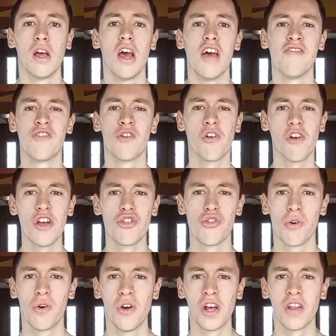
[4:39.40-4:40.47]
If you're
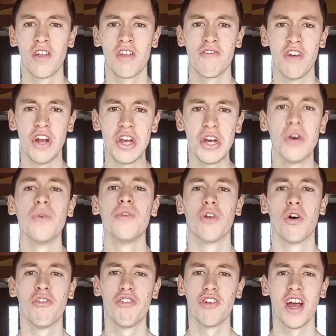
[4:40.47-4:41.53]
enjoying this video,
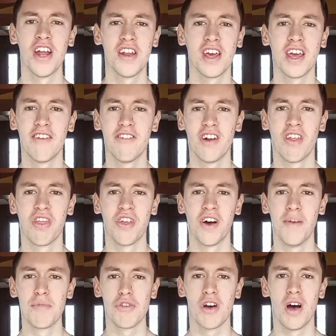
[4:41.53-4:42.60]
don't forget to give it a
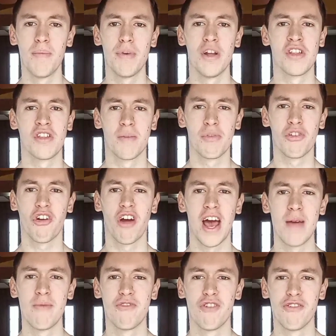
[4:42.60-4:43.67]
thumbs up and
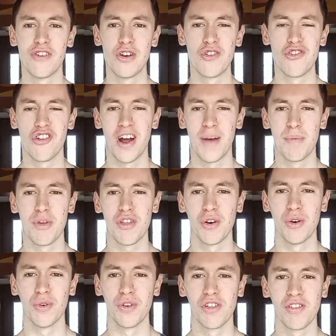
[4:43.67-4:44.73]
subscribe for future
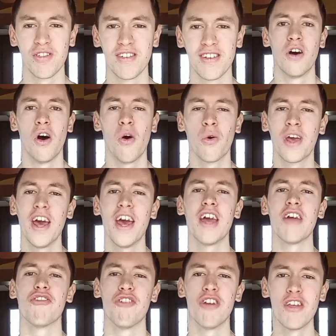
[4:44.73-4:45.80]
episodes.
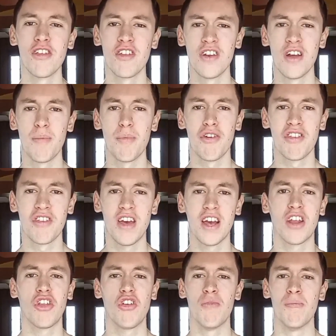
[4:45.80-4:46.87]
Okay, reason number
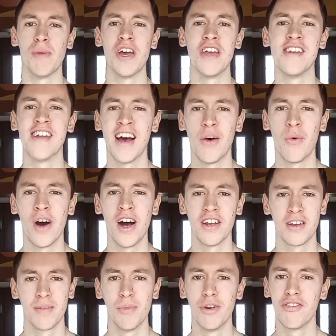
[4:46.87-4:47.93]
6 you might not want
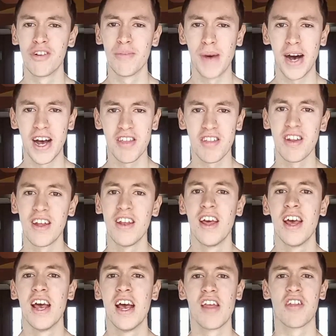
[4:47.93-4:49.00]
to move to Boston
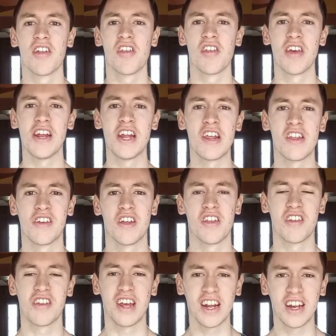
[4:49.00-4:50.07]
is the city's
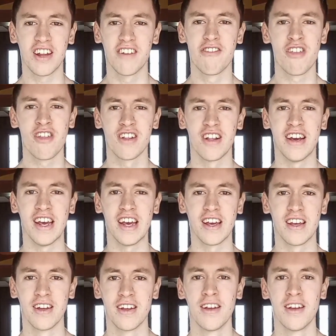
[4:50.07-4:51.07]
distinctive slang.